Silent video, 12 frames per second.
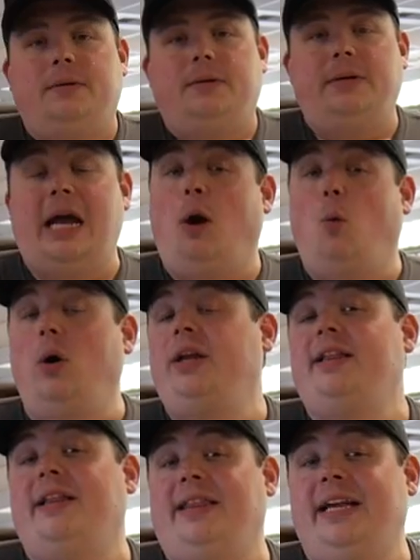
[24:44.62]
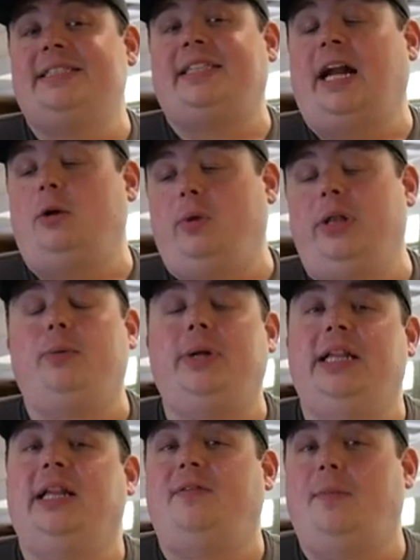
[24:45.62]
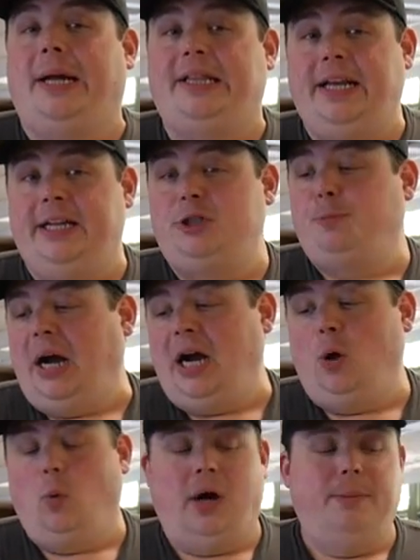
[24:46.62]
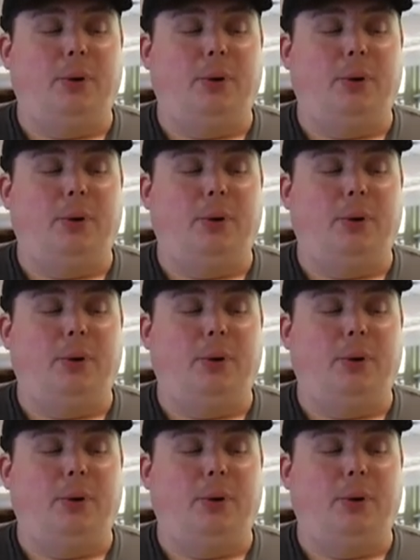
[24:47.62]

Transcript: Now, one of the things that I really, really love about the Inspire one,